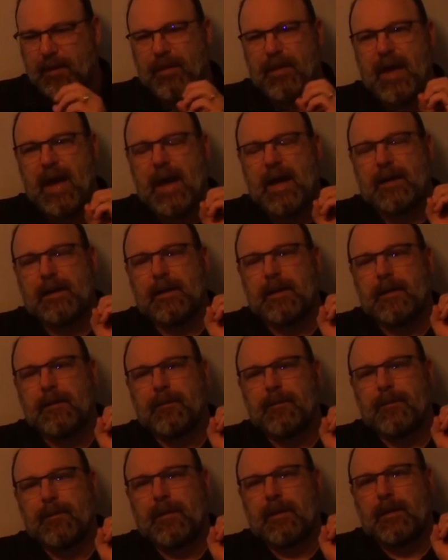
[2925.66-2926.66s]
That,
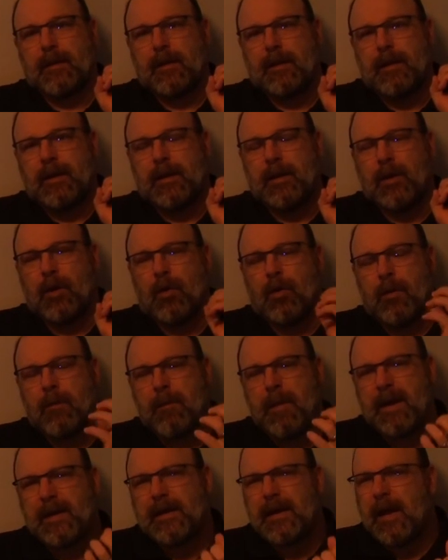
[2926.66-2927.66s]
you know,
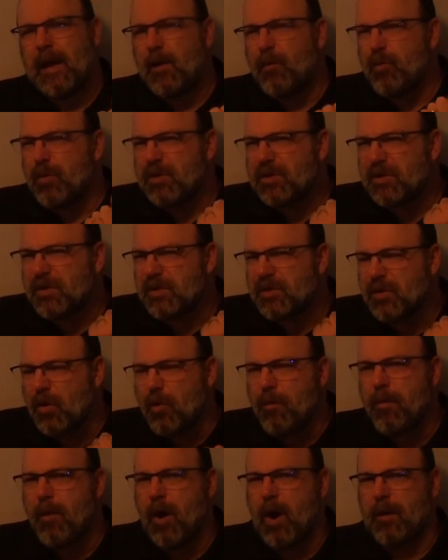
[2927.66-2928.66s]
Mandela was
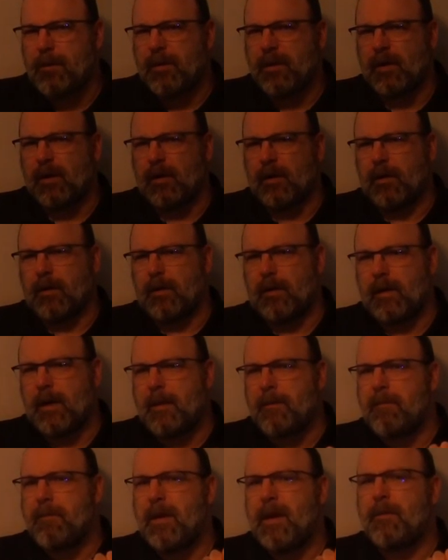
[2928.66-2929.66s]
so popular,
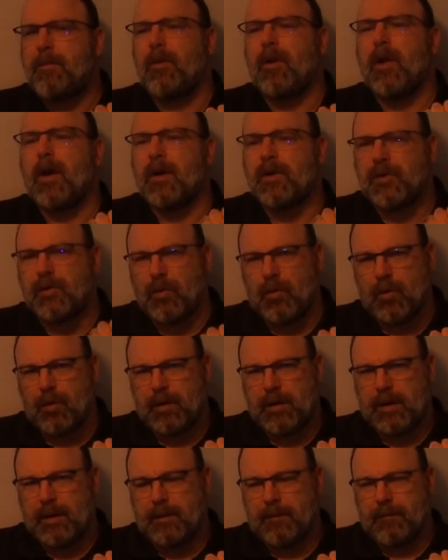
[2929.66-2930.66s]
people
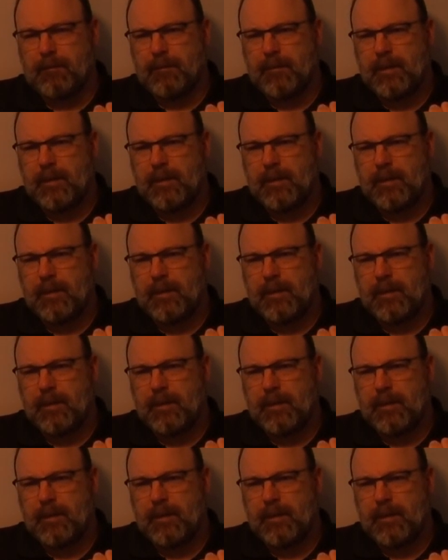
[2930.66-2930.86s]
adored him.